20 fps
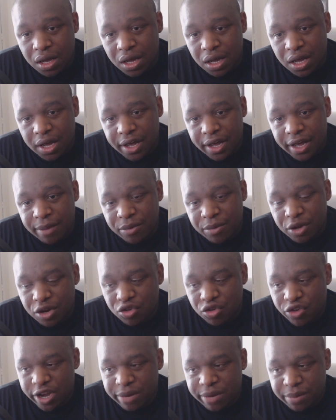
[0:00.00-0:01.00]
I'm
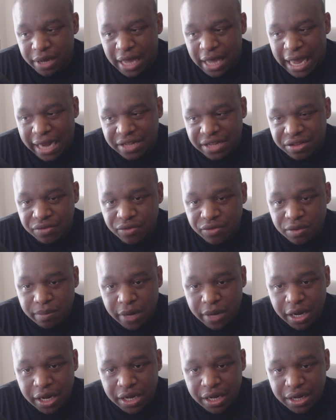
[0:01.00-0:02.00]
gonna try to be active
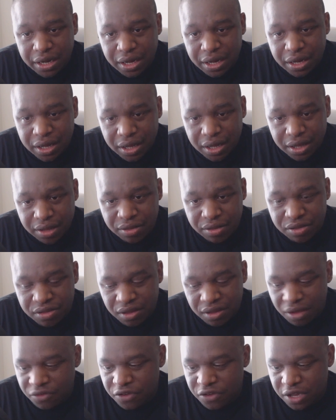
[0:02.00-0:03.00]
on my
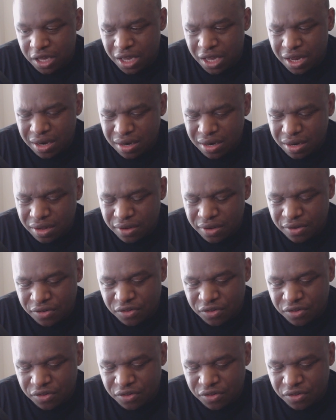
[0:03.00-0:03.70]
stuff again.